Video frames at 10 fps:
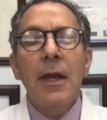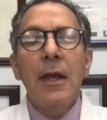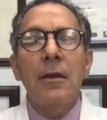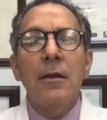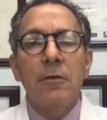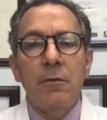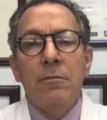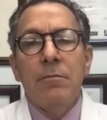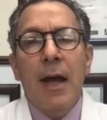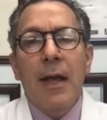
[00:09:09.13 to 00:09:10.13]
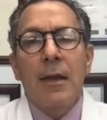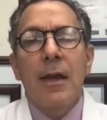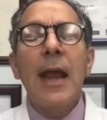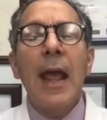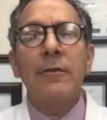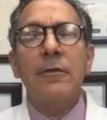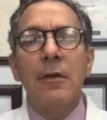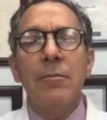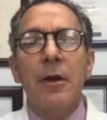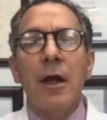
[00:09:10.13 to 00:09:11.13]
in by
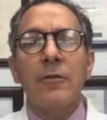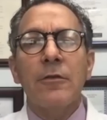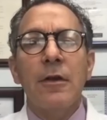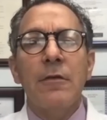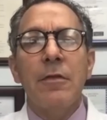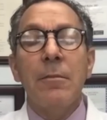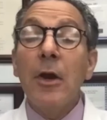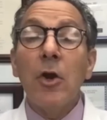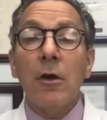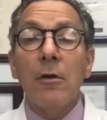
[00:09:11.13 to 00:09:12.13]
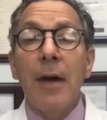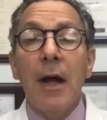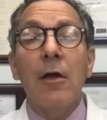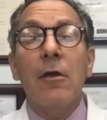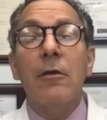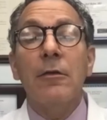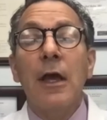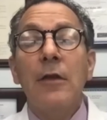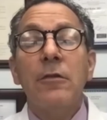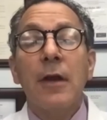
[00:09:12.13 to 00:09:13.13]
enhancing production of the miracle molecule
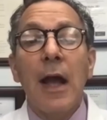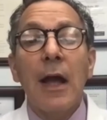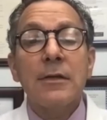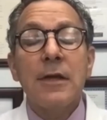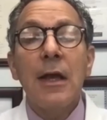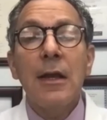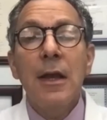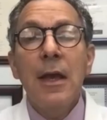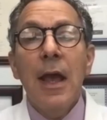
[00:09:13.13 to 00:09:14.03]
nitric oxide.